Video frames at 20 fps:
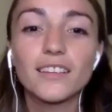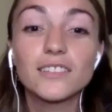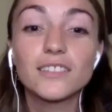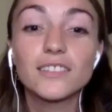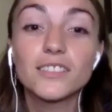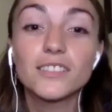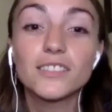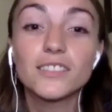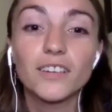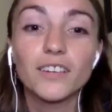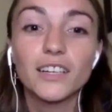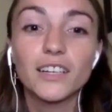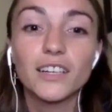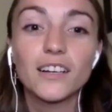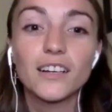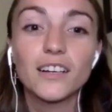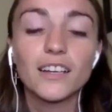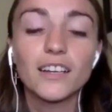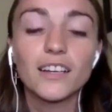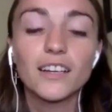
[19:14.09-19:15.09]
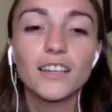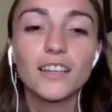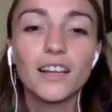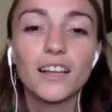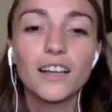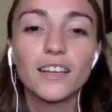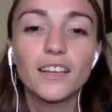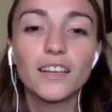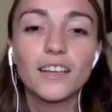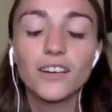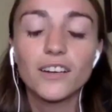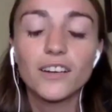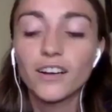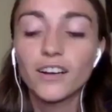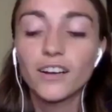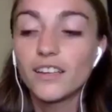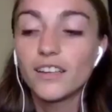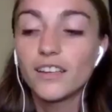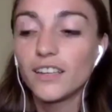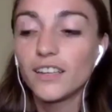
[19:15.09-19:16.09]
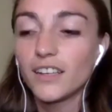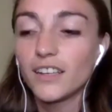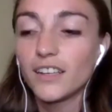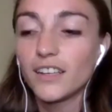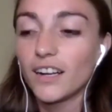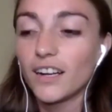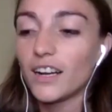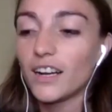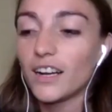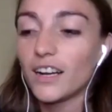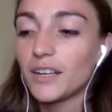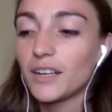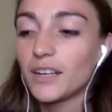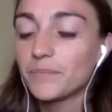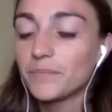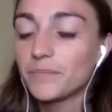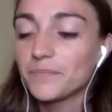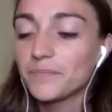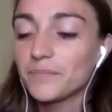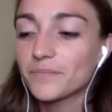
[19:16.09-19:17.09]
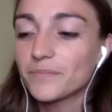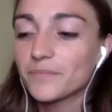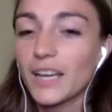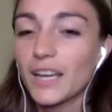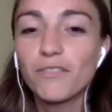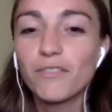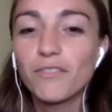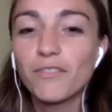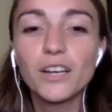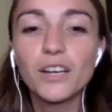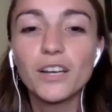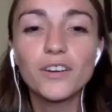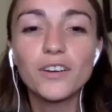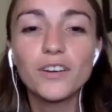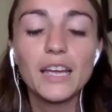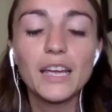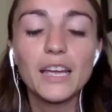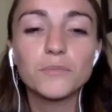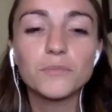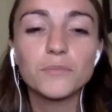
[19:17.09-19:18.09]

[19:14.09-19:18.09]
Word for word: like she's fucking hot. I, I like her. Um, I forget her name.